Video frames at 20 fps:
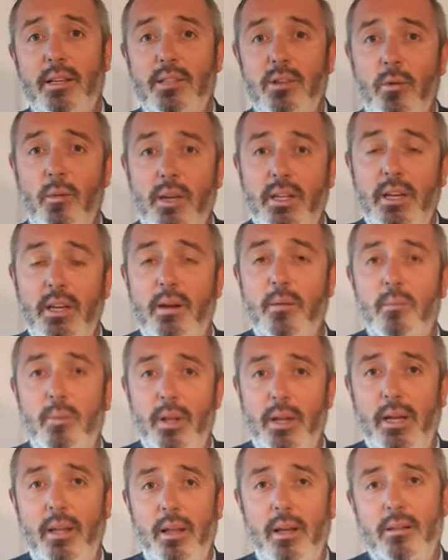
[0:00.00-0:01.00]
So when you
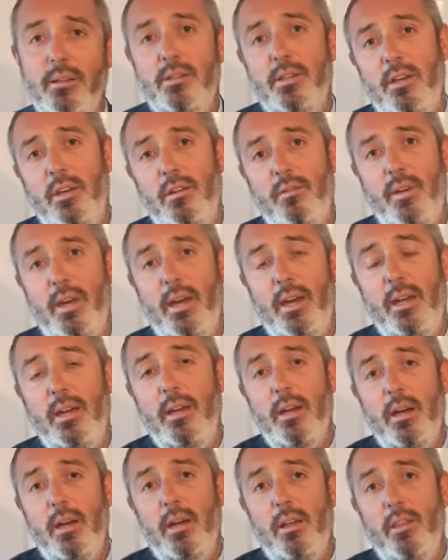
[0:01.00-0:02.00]
complete that
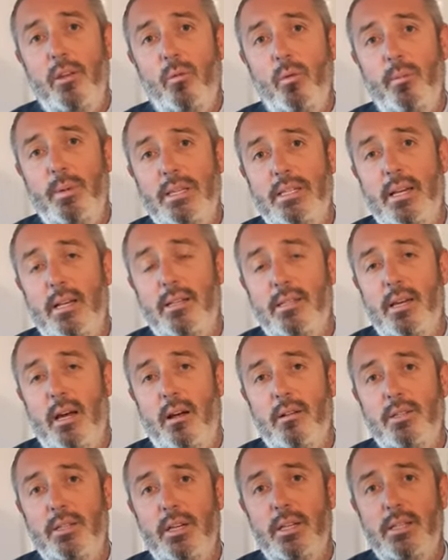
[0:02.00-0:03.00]
survey that will be sent
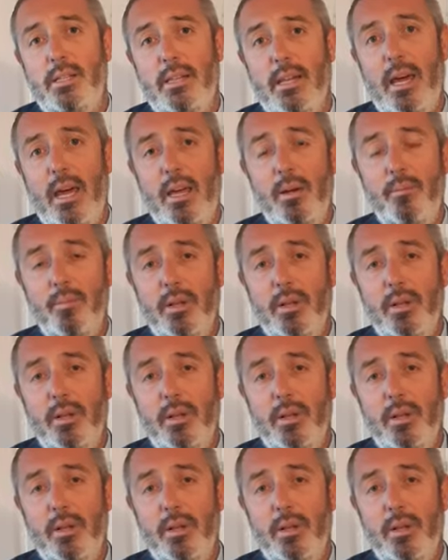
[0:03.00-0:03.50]
out to you today,